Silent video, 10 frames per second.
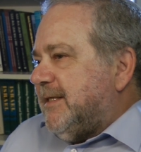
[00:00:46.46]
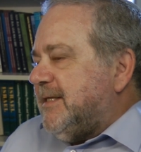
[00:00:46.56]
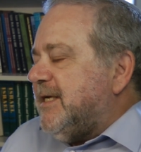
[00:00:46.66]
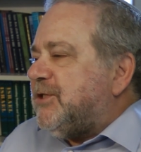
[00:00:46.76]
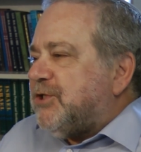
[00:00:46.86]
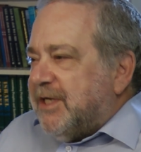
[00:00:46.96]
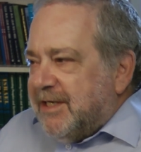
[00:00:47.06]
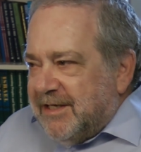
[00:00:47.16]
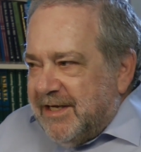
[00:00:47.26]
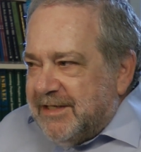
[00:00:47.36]
niche
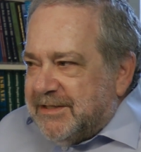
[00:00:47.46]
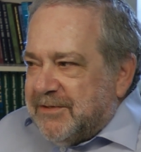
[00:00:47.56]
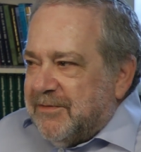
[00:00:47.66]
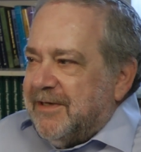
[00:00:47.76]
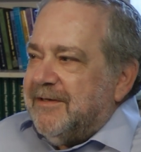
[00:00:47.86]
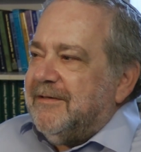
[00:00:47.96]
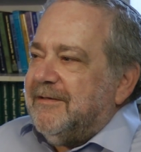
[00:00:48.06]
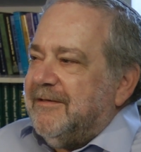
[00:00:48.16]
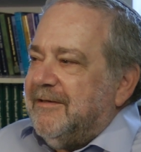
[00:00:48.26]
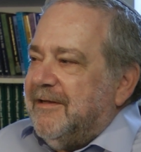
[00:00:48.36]
in history,
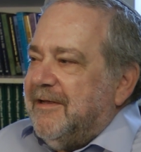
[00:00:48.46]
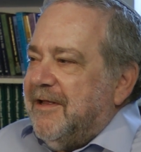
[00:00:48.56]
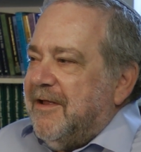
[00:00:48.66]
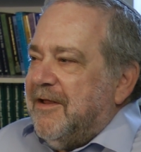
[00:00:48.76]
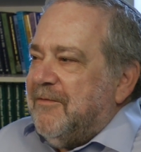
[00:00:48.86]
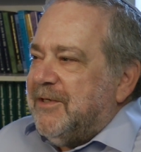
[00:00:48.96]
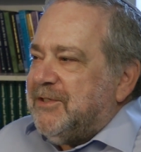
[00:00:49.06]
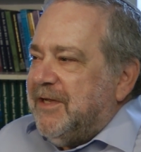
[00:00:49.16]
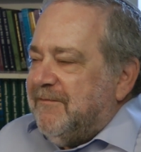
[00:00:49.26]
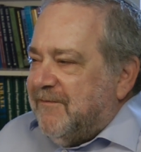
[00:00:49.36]
in
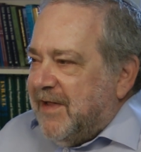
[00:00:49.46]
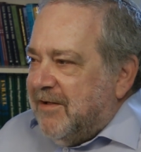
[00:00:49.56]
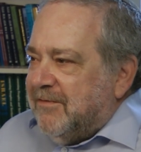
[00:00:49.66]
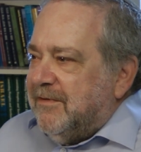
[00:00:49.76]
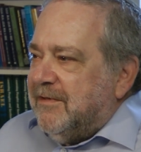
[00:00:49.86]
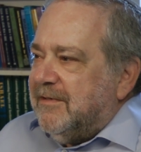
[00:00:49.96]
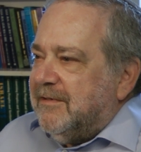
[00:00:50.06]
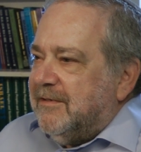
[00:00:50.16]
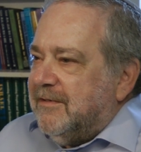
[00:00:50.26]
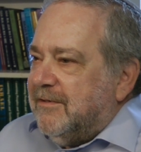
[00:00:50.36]
which he found,
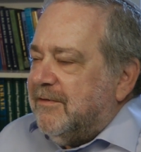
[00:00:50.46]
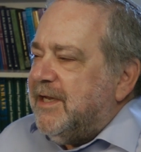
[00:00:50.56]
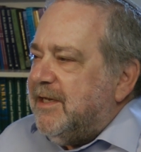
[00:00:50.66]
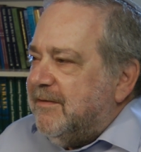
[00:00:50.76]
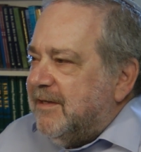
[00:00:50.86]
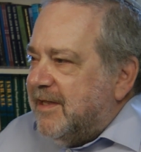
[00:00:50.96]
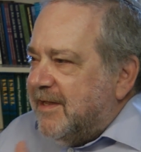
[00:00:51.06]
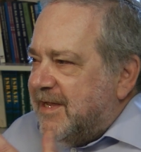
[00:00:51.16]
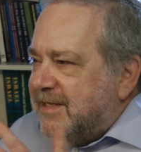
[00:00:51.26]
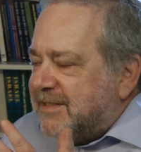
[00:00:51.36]
or
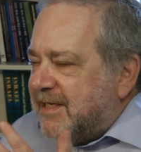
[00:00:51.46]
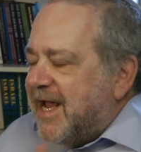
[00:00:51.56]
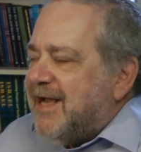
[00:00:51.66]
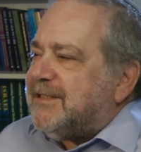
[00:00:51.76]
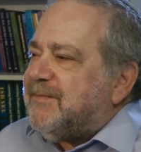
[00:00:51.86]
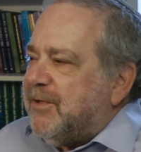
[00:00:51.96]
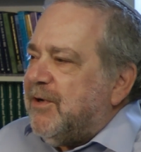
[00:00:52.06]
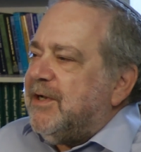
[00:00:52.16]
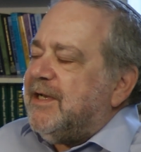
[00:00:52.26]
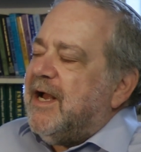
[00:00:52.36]
he's an expert
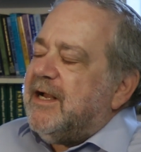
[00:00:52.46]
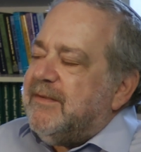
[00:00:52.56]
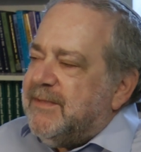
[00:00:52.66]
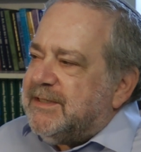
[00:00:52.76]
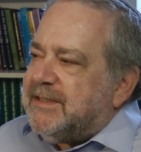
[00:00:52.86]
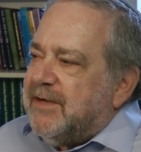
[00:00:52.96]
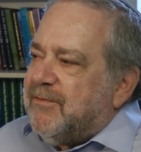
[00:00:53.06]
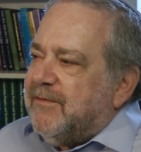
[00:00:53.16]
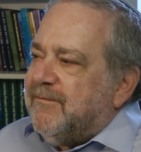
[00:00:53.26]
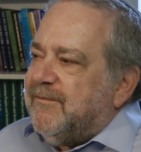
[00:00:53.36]
on documents that
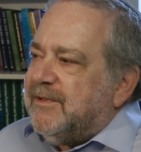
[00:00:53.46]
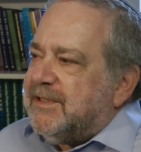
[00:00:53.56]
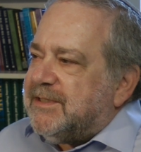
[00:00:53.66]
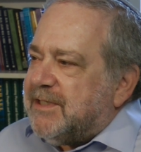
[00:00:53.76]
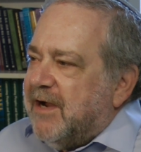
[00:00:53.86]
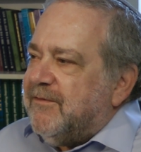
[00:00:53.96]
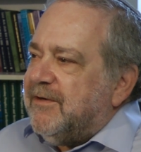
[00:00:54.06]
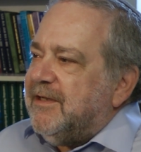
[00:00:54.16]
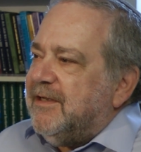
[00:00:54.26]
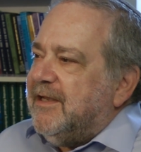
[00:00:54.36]
were
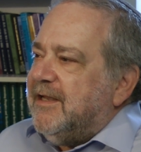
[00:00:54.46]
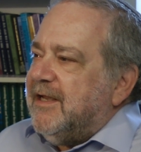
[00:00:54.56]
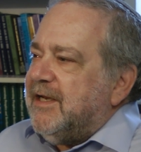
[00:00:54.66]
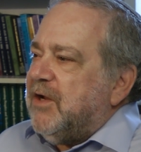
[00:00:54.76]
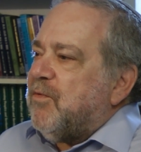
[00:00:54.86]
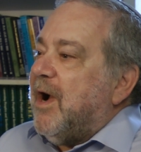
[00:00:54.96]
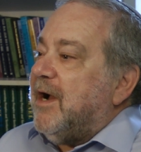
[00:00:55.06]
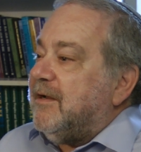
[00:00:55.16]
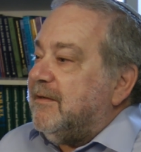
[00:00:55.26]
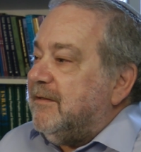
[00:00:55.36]
discovered in
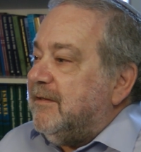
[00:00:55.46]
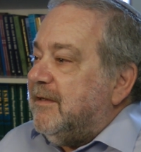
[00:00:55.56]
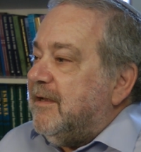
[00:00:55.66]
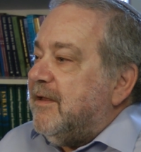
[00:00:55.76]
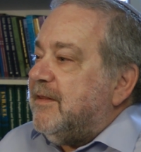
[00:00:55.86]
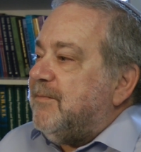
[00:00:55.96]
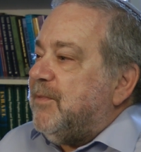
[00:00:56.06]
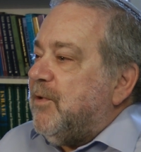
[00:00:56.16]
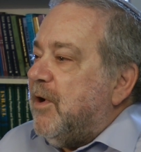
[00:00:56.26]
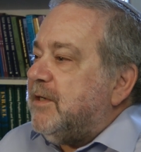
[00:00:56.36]
Iraq that
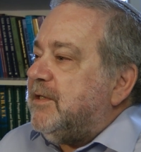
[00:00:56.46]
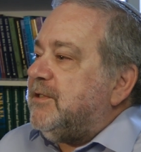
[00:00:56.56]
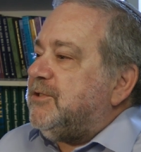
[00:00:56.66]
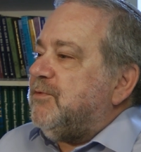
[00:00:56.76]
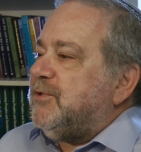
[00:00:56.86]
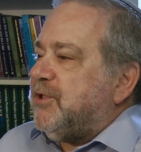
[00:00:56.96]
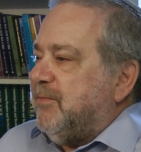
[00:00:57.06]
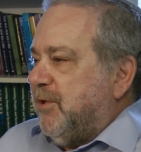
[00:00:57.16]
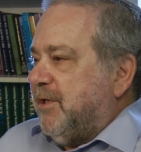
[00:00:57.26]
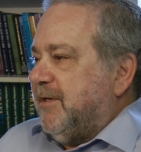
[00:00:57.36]
belong to the Jewish
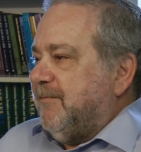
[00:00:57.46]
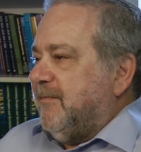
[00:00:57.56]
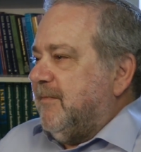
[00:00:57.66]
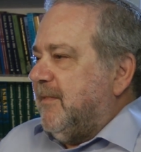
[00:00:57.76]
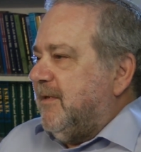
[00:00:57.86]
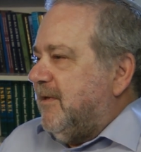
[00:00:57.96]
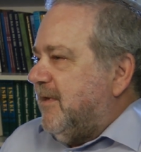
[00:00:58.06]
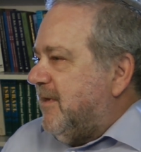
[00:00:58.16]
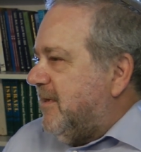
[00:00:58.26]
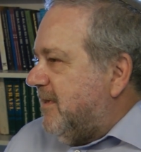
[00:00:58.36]
community.
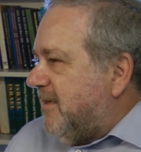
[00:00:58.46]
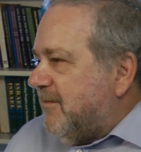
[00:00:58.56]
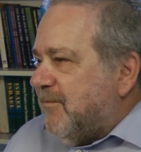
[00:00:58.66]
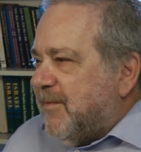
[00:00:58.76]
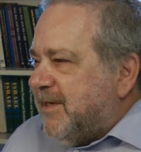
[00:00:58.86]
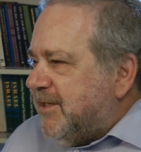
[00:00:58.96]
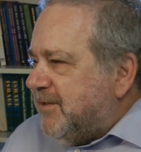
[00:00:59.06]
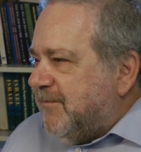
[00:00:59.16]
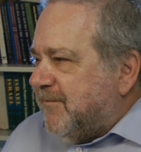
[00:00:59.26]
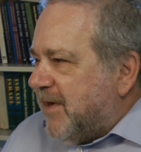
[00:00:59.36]
When did
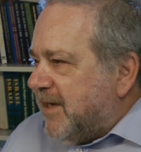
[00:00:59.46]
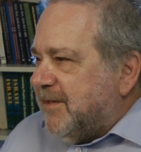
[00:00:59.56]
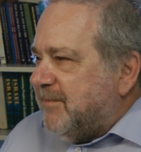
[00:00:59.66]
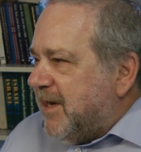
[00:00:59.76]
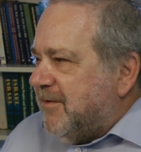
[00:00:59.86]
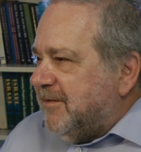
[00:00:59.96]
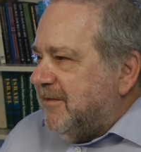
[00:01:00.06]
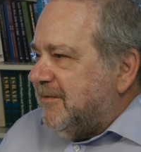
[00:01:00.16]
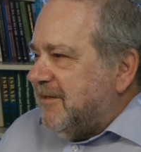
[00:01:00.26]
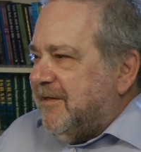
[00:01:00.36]
you find them,
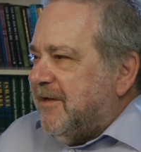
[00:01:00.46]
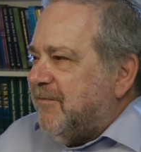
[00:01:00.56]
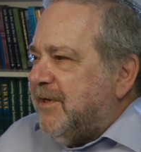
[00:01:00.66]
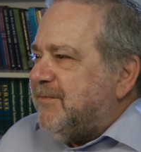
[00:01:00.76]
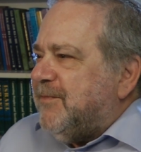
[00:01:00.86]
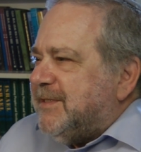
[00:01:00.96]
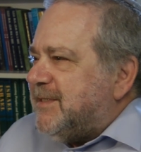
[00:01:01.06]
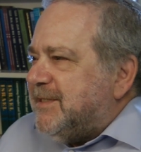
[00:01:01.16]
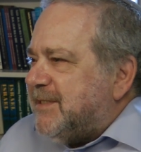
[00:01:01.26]
Harold? And what's the